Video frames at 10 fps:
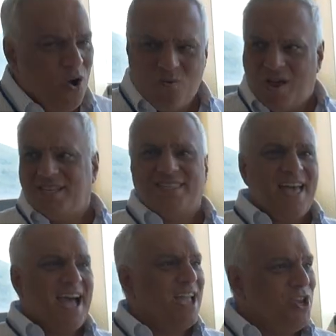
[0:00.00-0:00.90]
What is
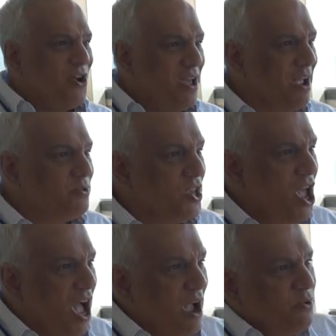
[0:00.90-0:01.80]
that? You know, and
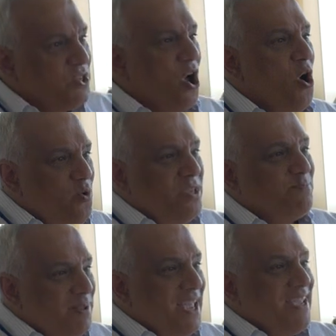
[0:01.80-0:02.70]
I was always
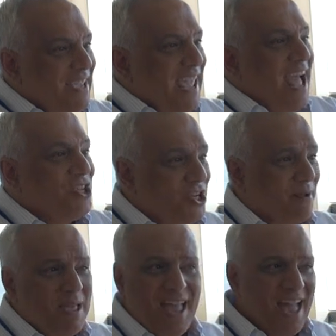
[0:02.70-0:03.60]
playing catch
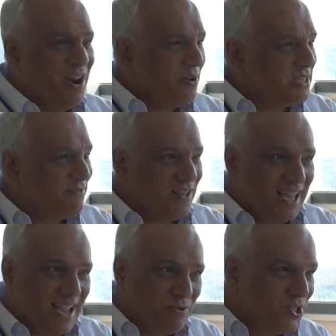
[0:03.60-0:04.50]
up, and I always felt
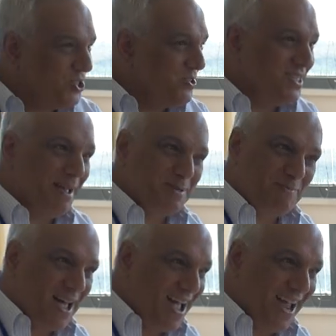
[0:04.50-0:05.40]
like I was two steps
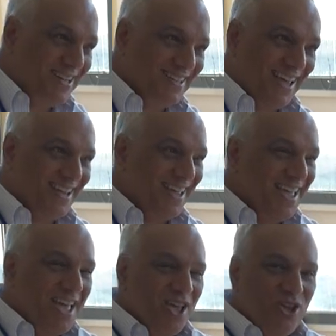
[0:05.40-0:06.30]
behind. Like,
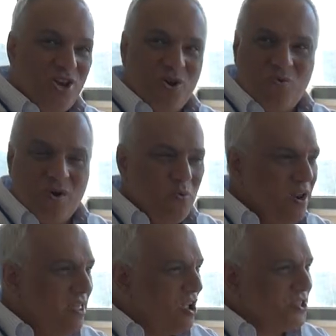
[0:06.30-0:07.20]
you know, what
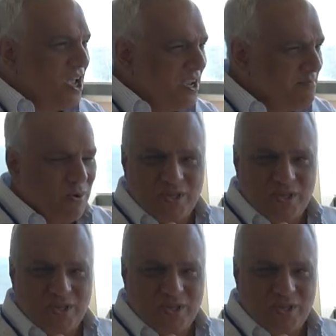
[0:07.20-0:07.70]
are they all talking about?